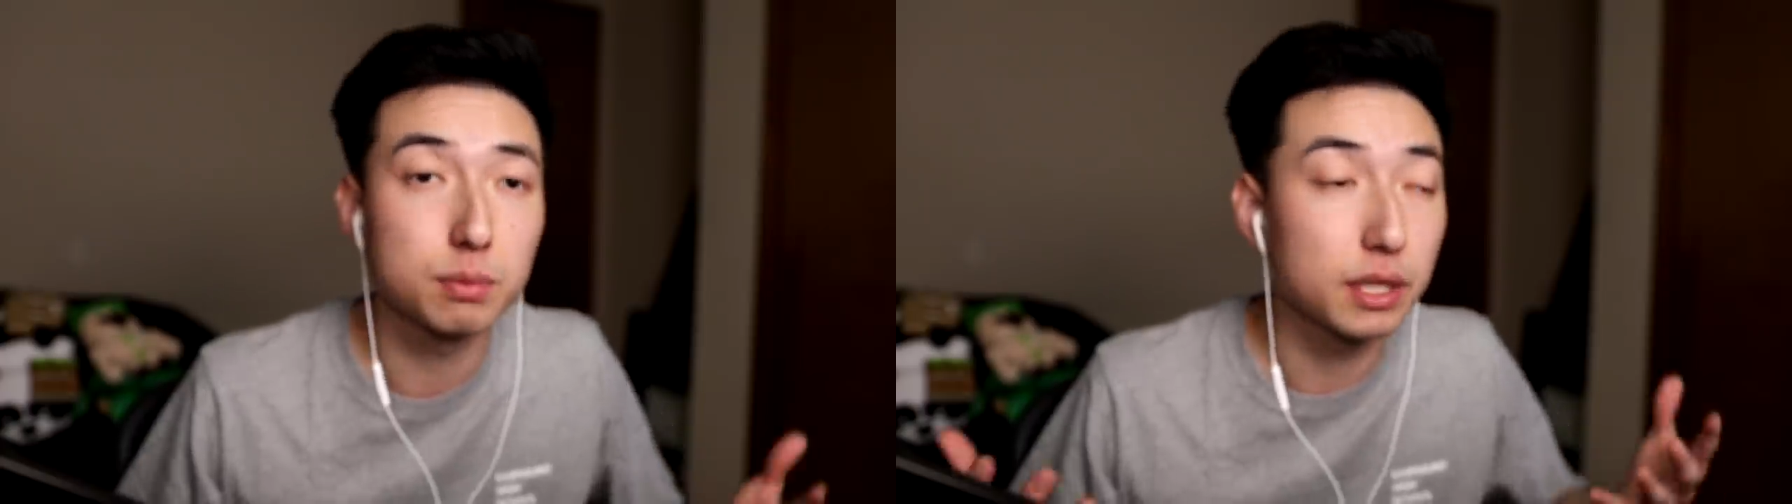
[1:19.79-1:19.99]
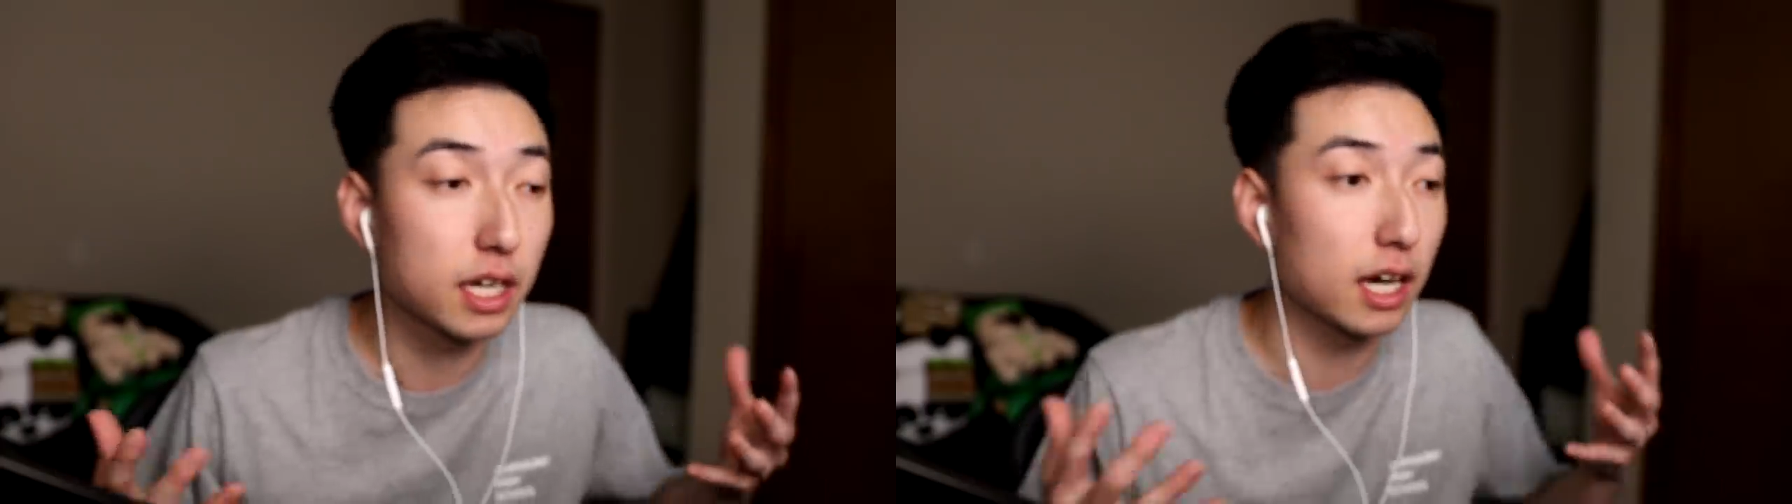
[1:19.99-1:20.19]

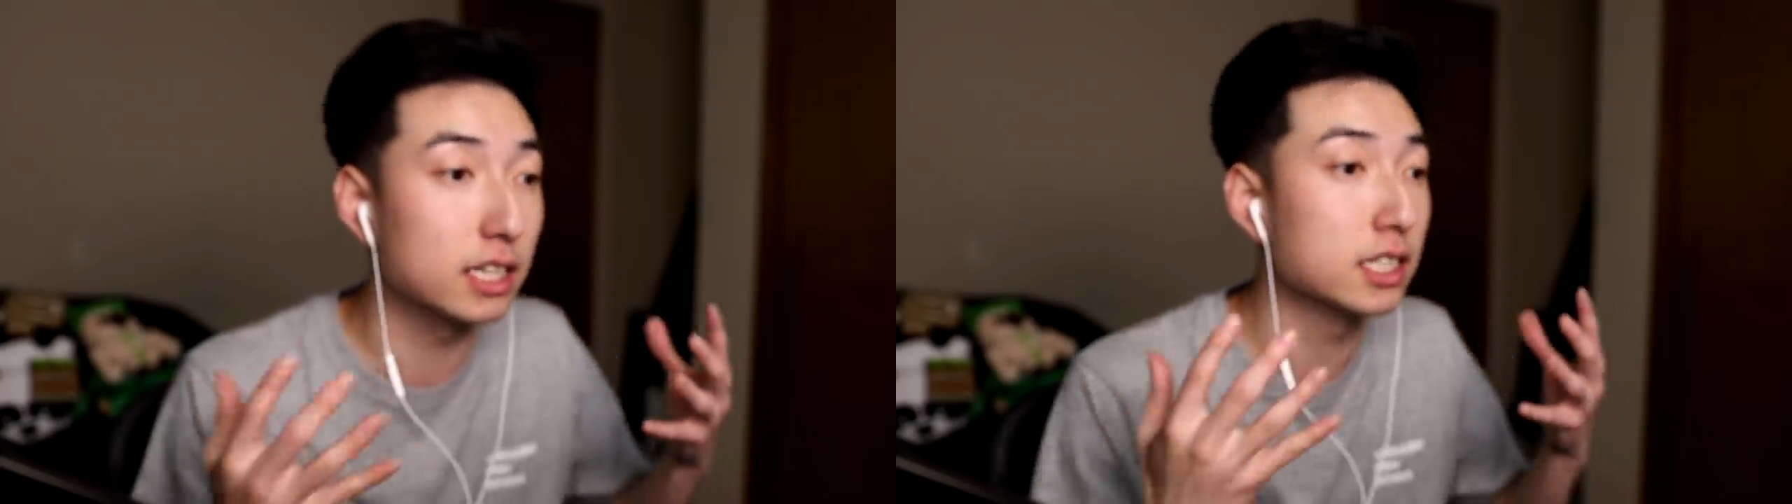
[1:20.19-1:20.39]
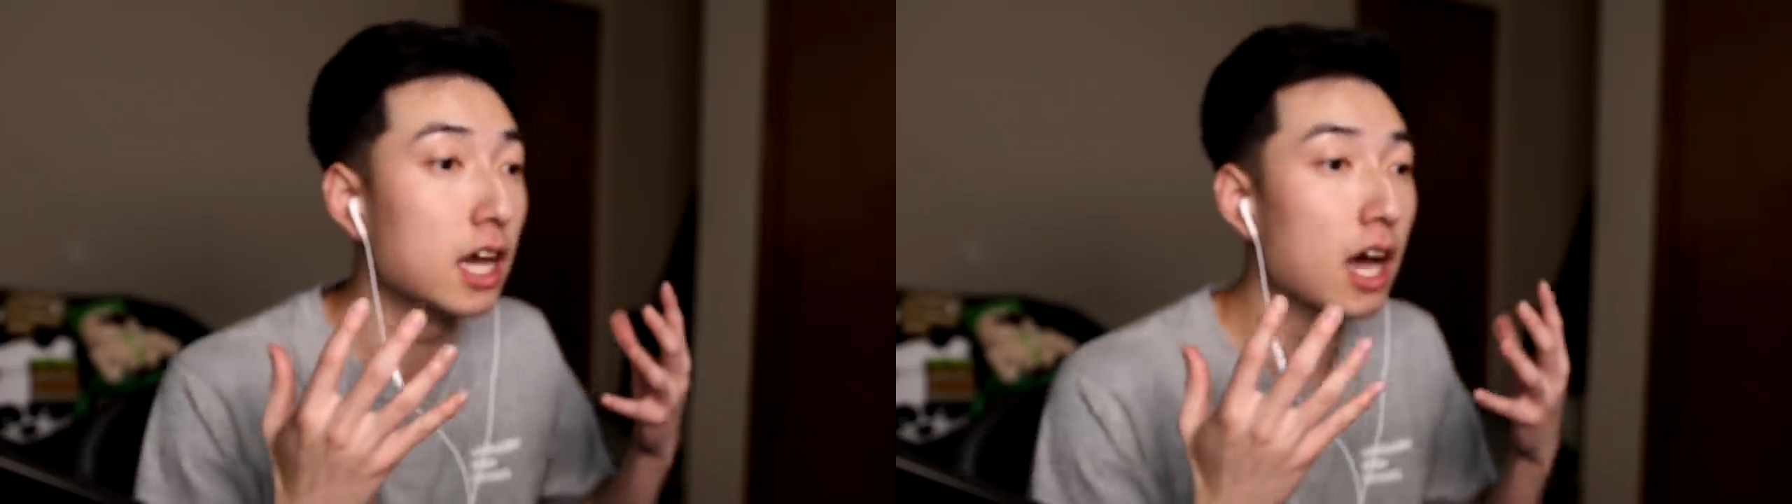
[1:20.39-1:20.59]

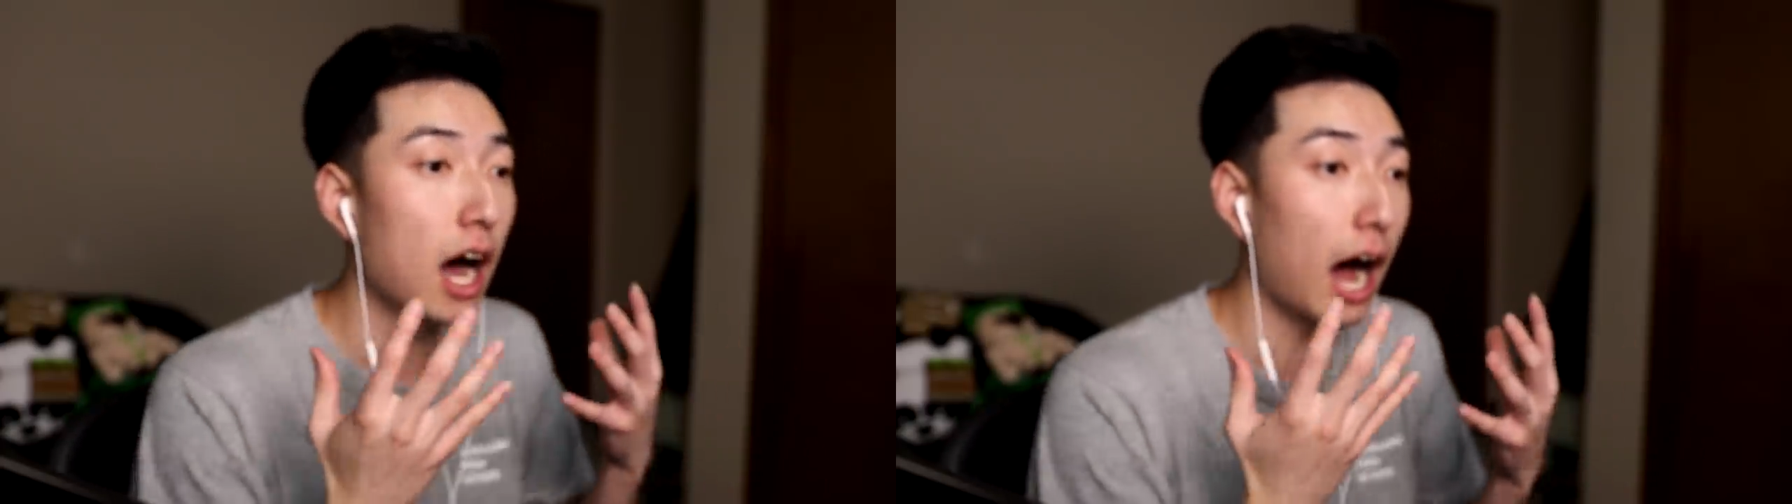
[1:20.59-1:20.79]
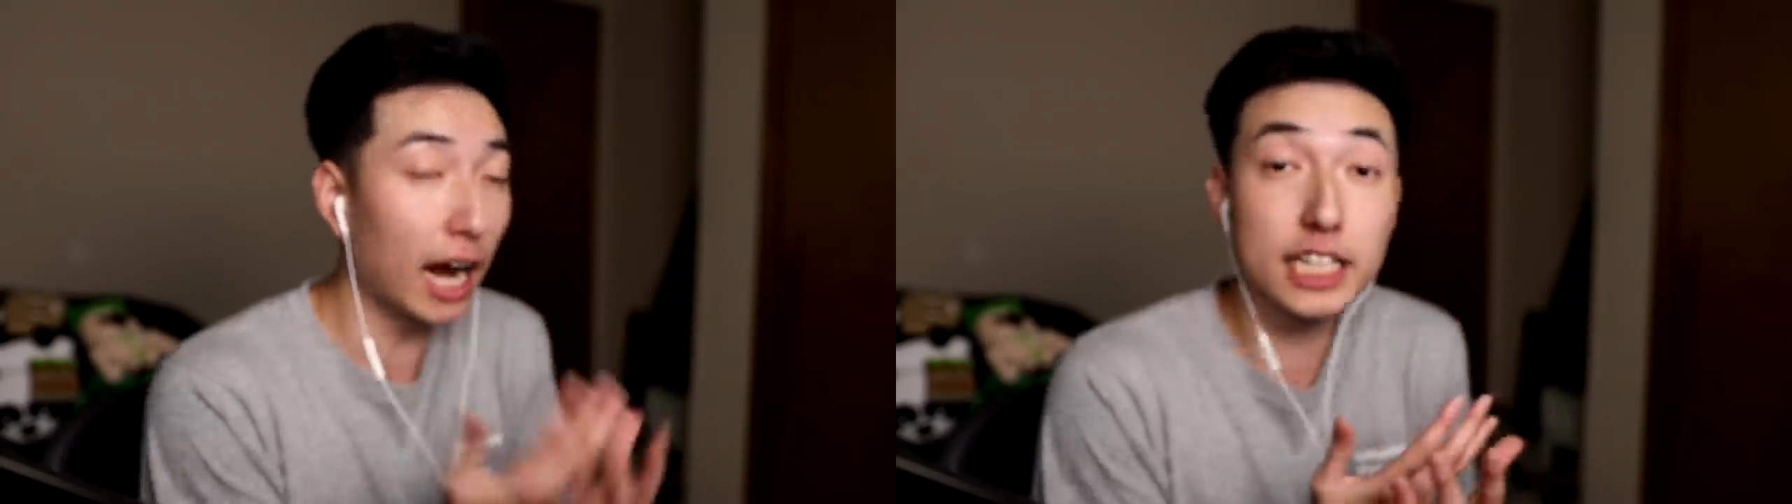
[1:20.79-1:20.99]
because
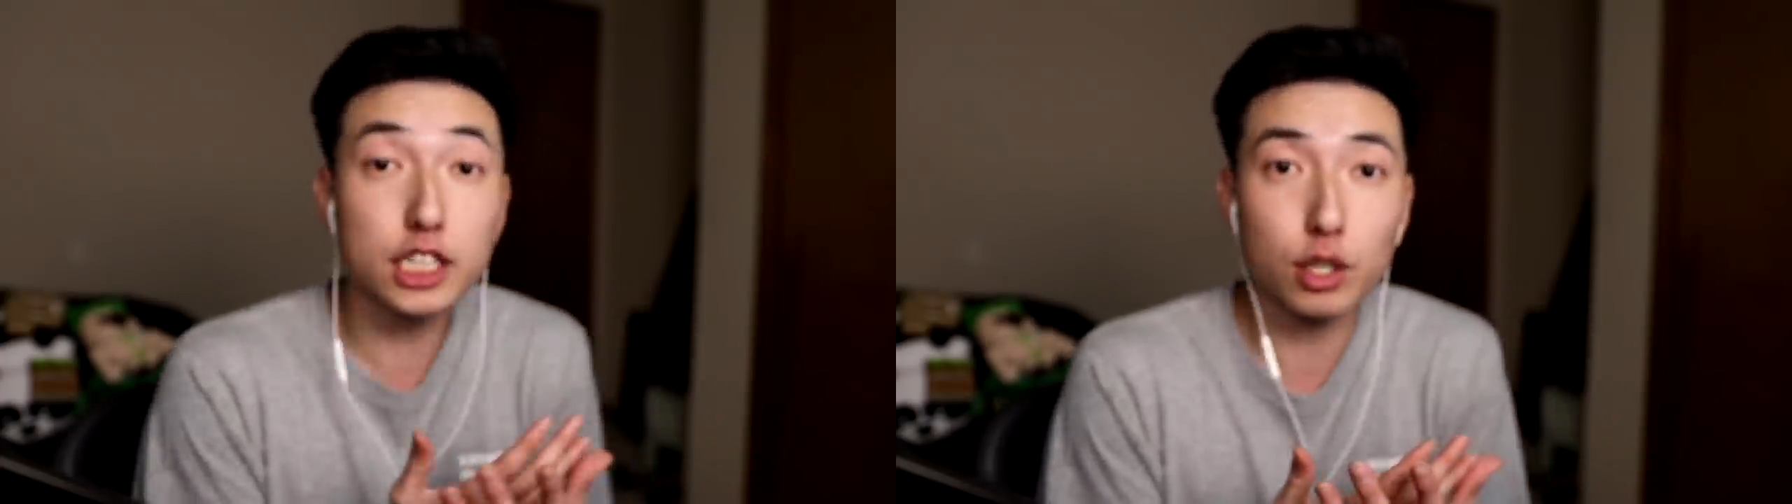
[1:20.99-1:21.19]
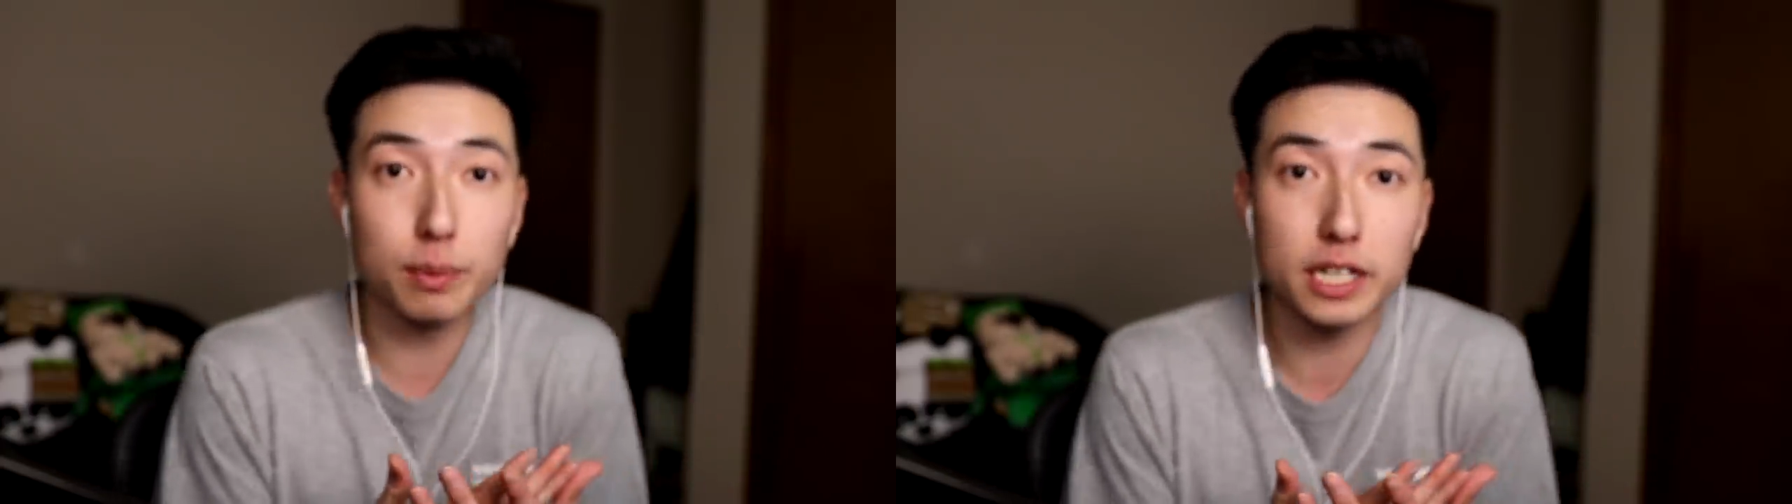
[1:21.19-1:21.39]
I
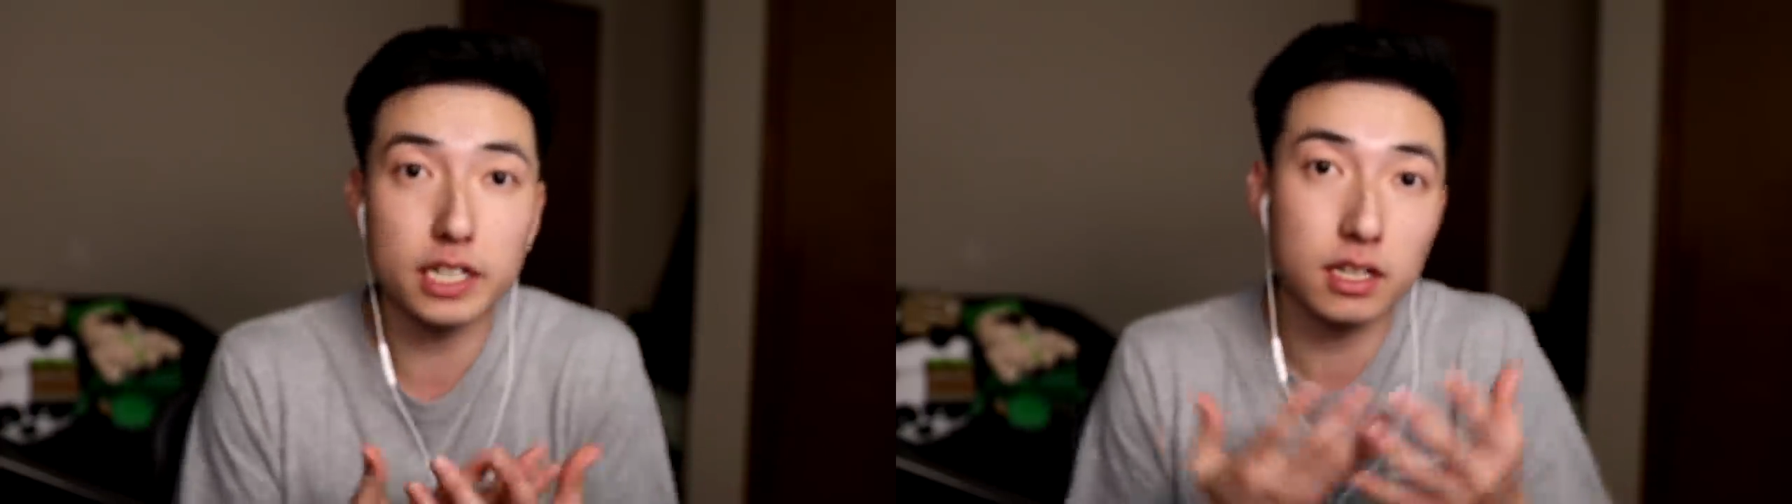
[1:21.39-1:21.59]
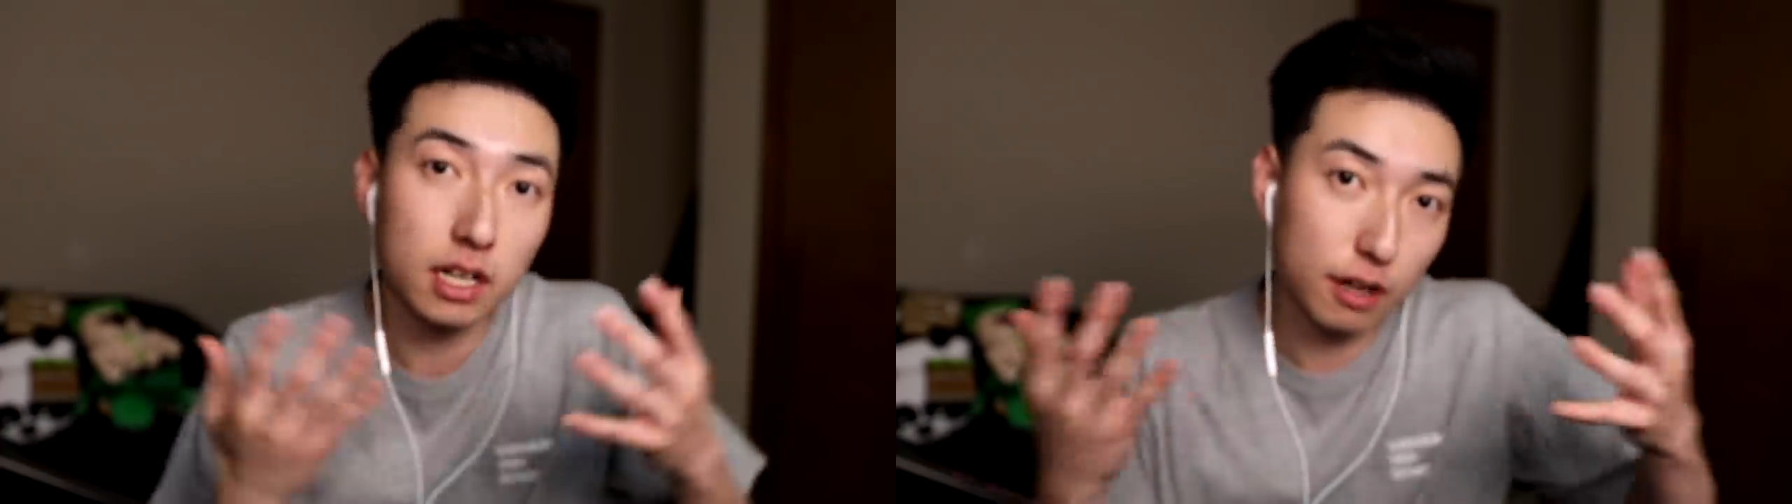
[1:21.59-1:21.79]
need your opinion.